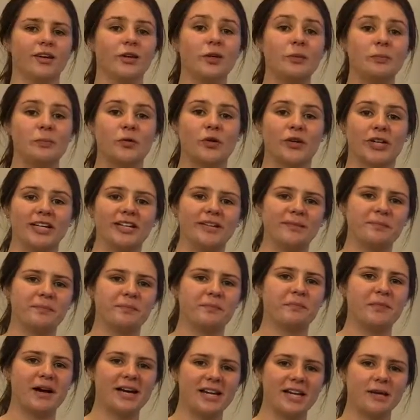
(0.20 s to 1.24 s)
Good morning,
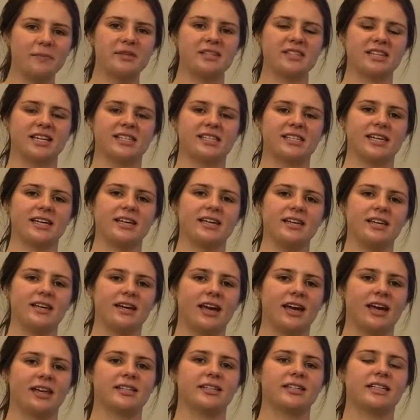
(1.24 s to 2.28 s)
my name is Izzy
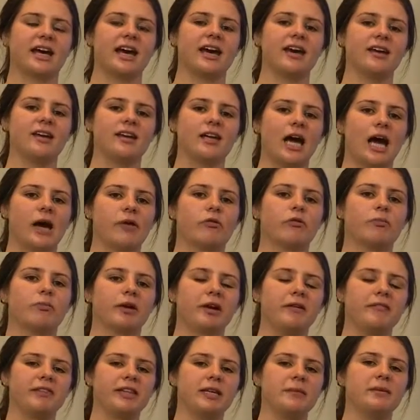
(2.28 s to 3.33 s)
and today I will
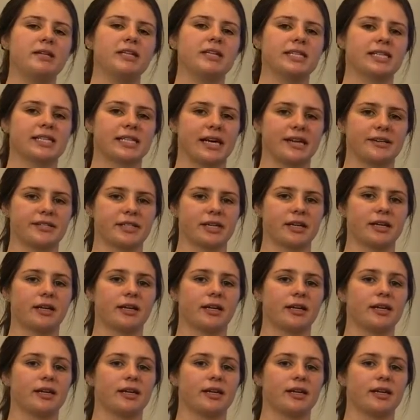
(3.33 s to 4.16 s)
briefly be discussing